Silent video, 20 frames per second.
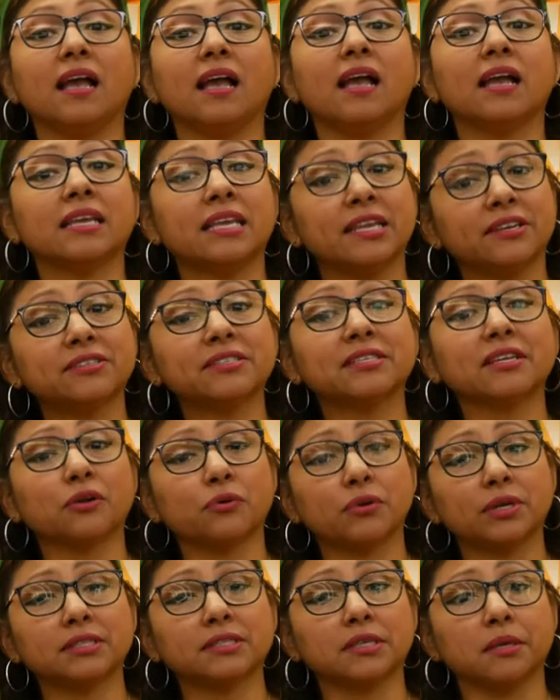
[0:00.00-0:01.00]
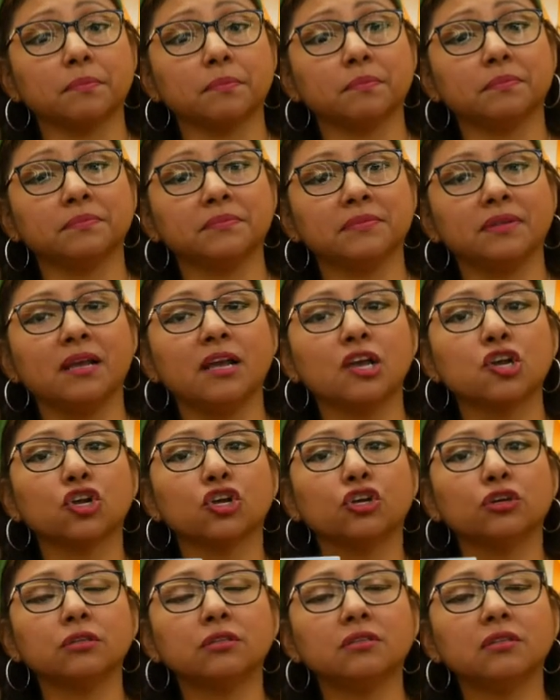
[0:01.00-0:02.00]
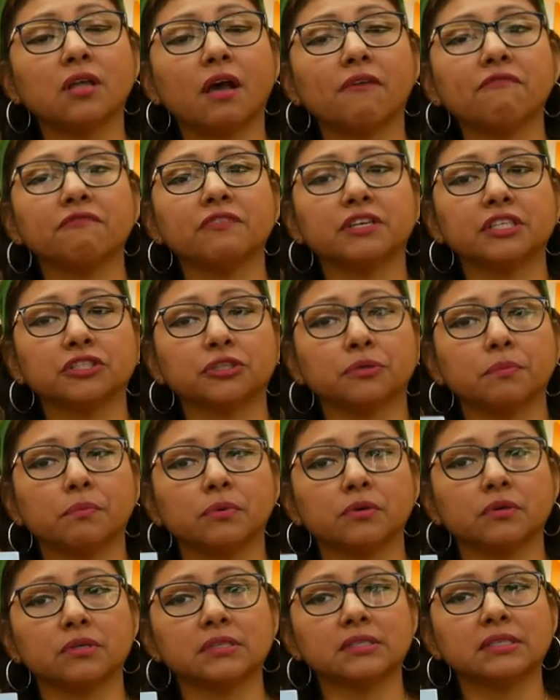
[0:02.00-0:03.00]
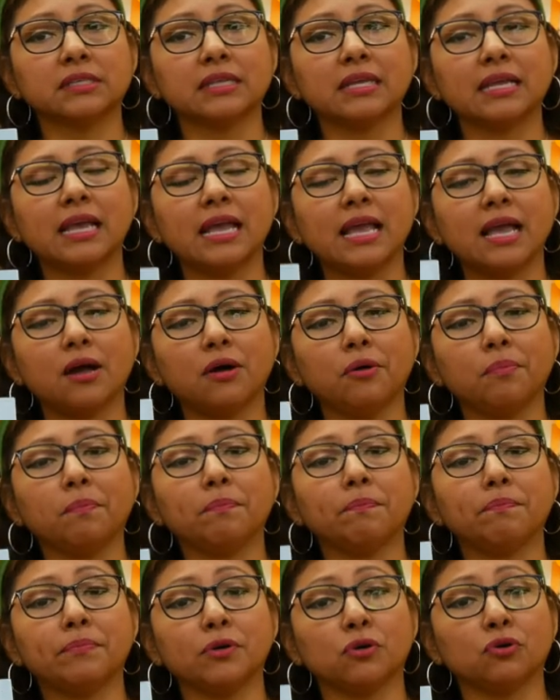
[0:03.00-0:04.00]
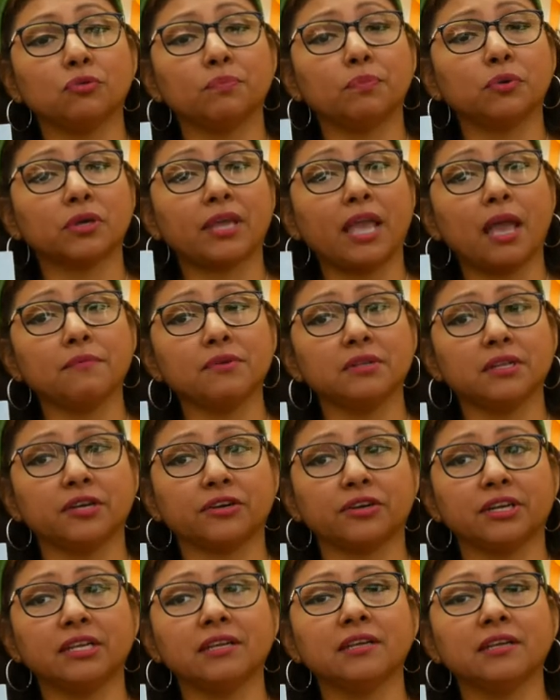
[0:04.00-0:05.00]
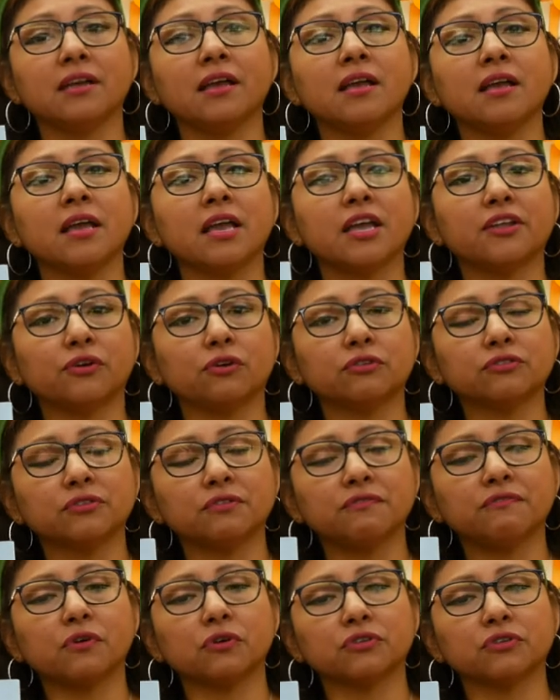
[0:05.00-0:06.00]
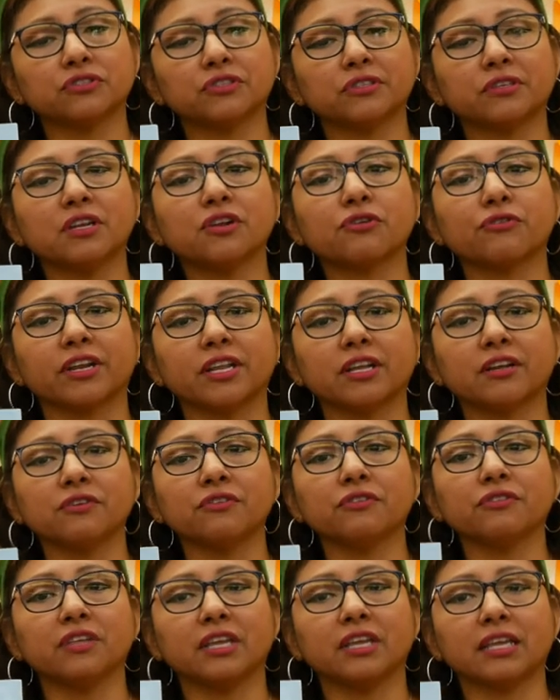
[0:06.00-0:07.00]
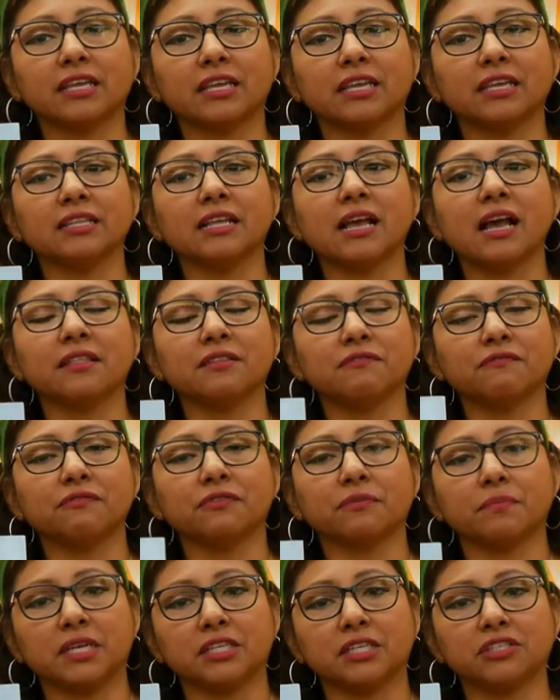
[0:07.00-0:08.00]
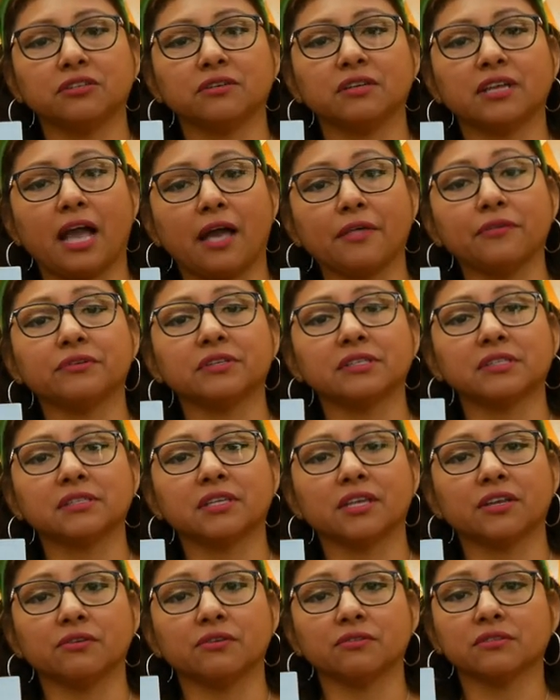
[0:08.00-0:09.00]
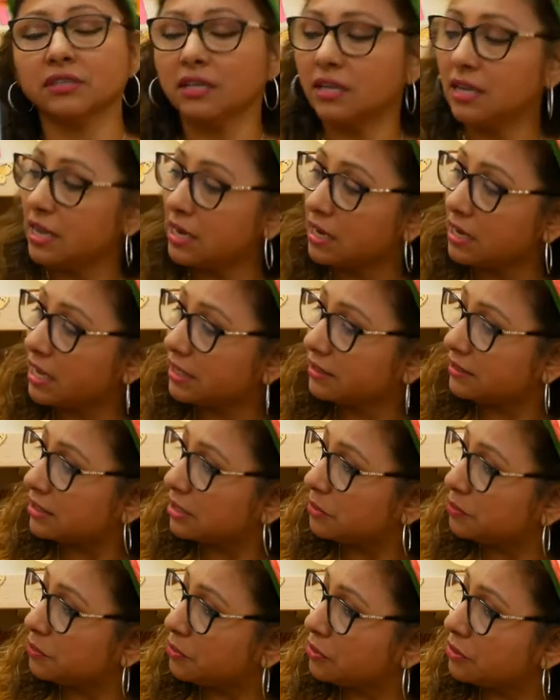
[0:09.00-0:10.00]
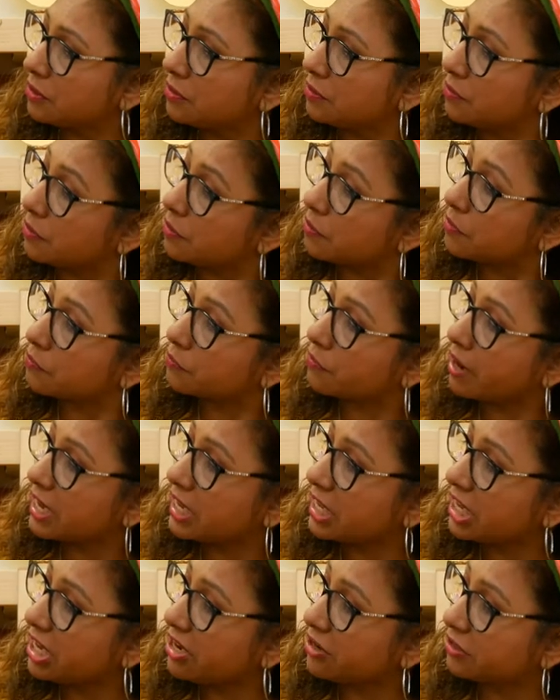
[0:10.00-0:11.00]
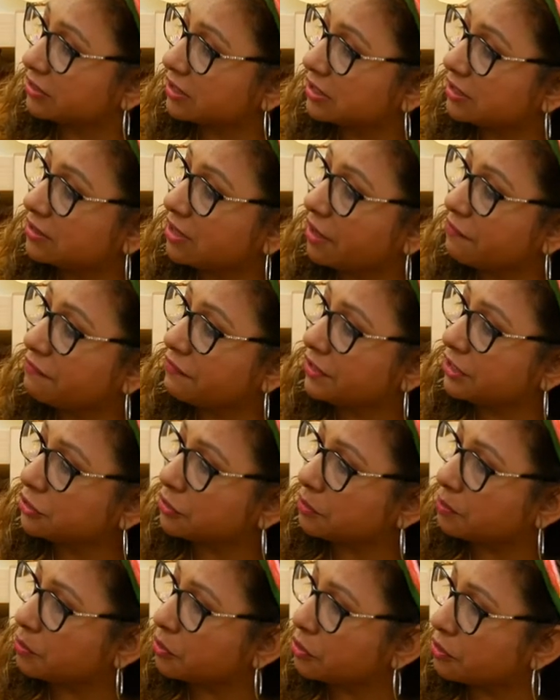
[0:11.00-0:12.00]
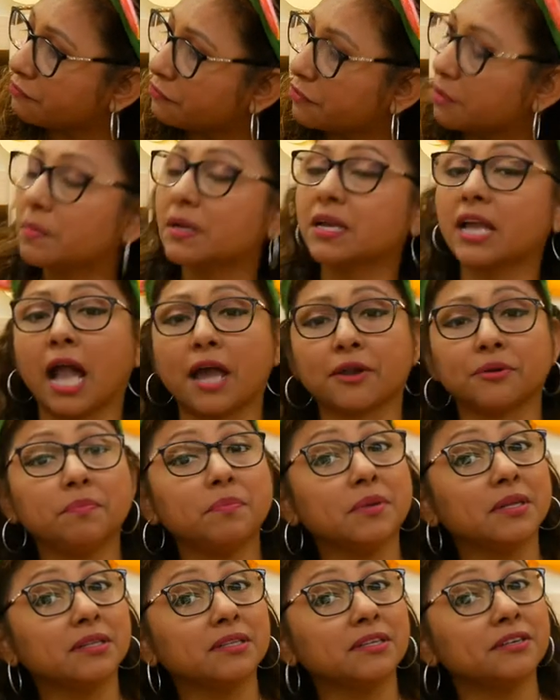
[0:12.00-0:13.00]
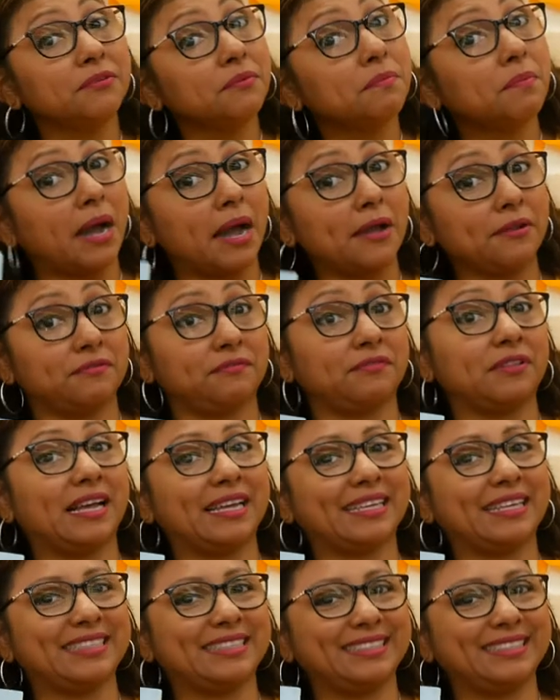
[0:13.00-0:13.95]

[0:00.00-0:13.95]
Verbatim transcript: And here's a quick tip. Good nonfiction books help build vocabulary it also fosters critical thinking and information gathering skills, like this book right here, this nonfiction book from caterpillar to butterfly.